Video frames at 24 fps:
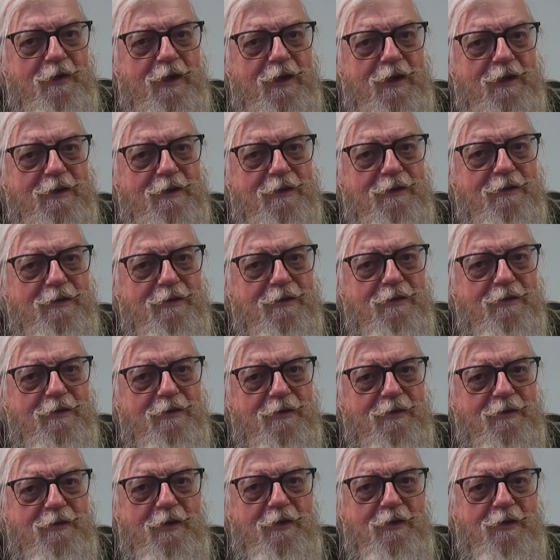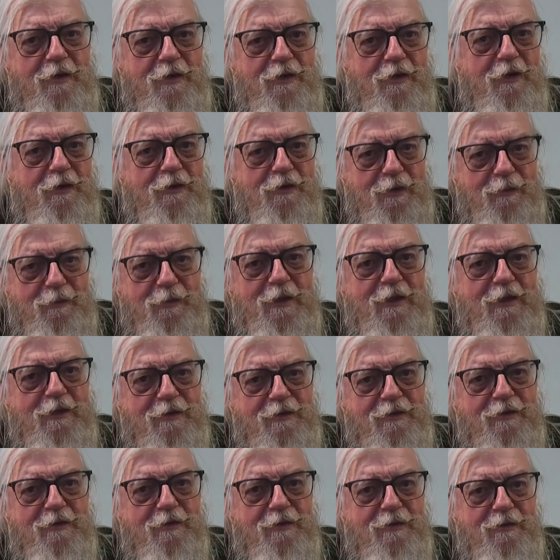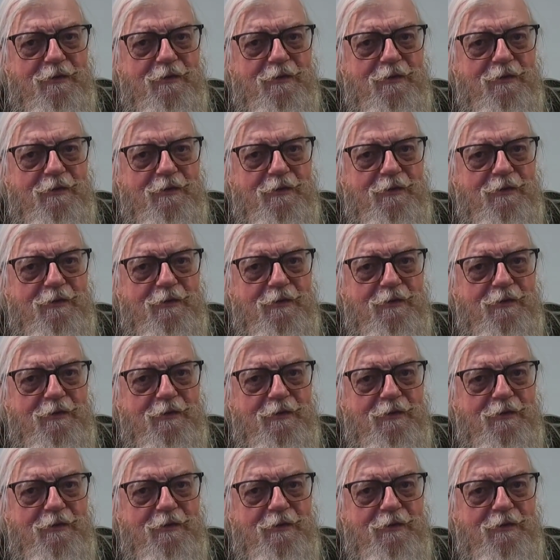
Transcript: Highlands. It's on along the beach.